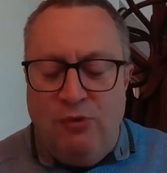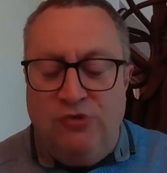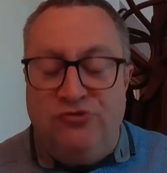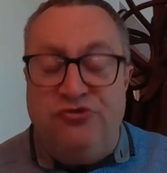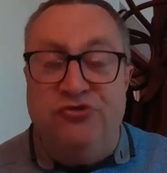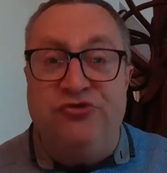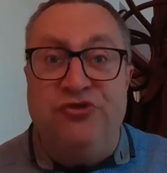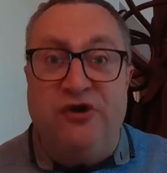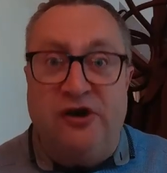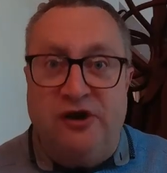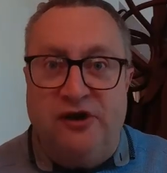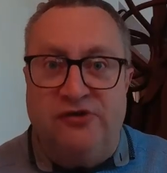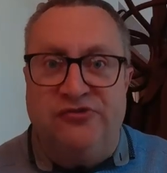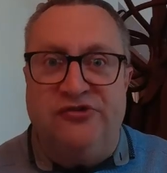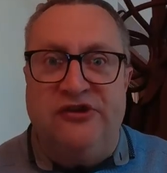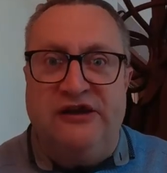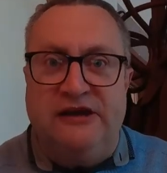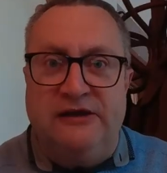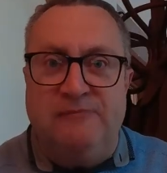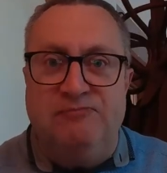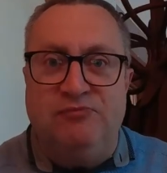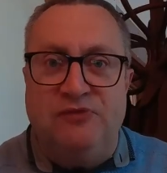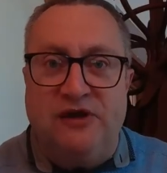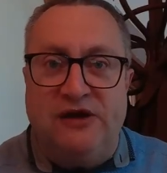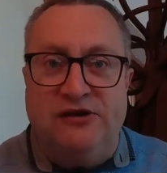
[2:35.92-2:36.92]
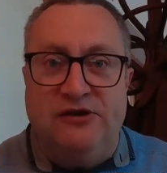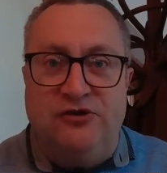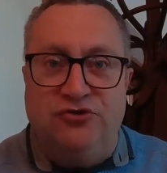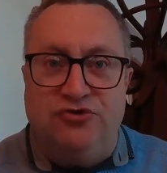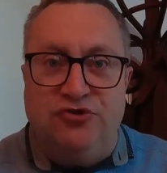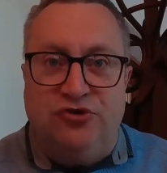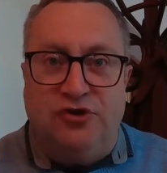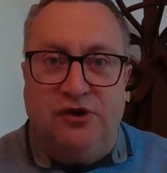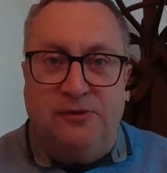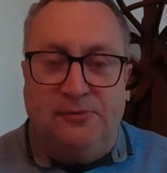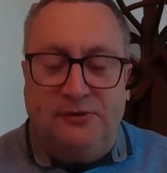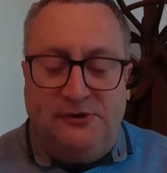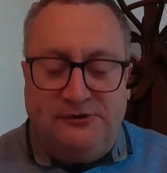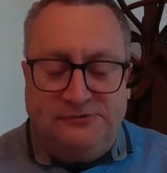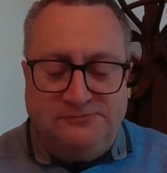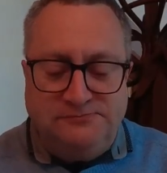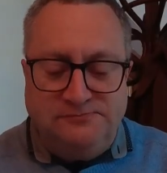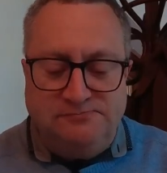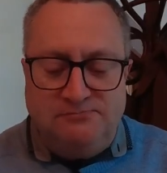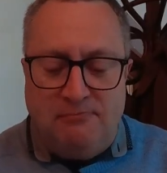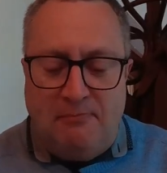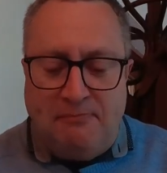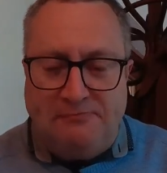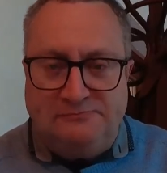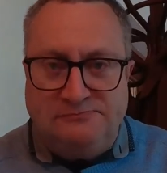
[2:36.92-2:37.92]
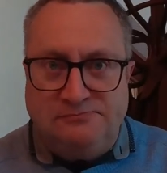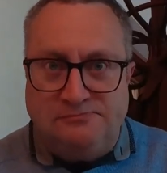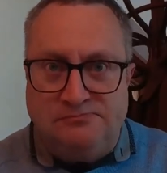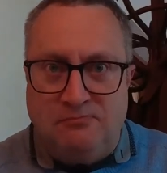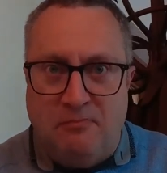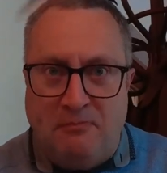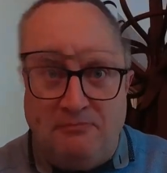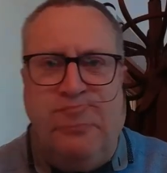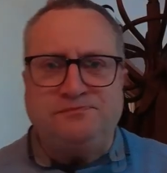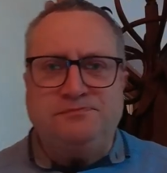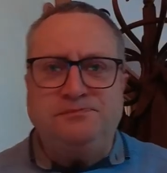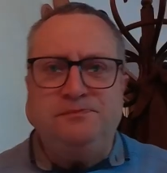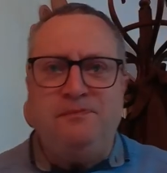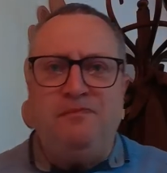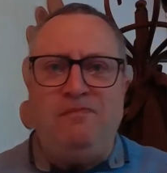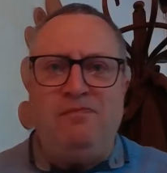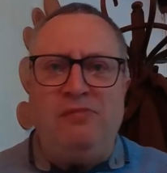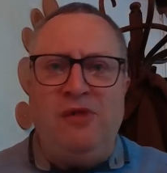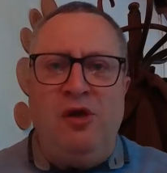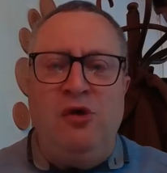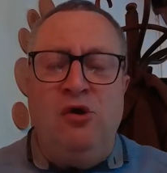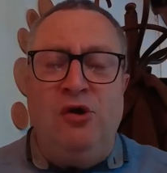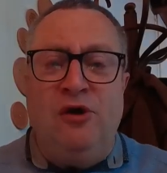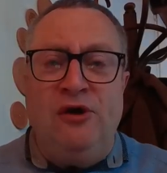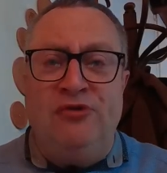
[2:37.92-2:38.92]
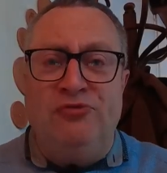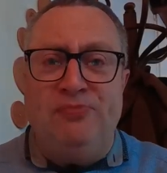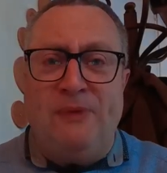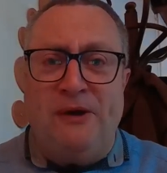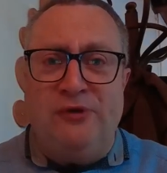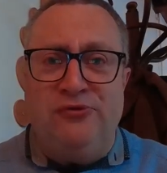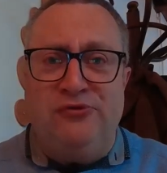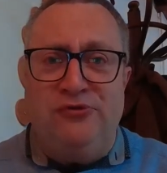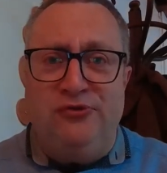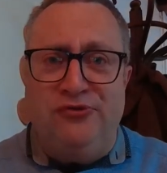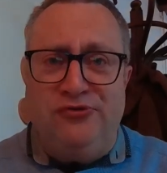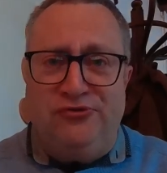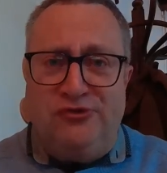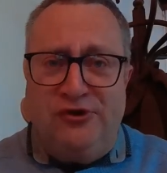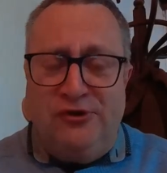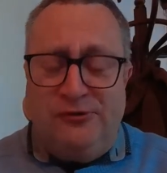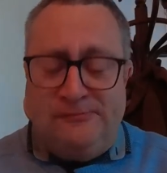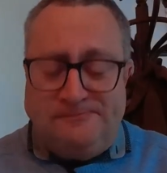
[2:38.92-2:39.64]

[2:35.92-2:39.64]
which is hearty and enjoyable. I spoke too soon.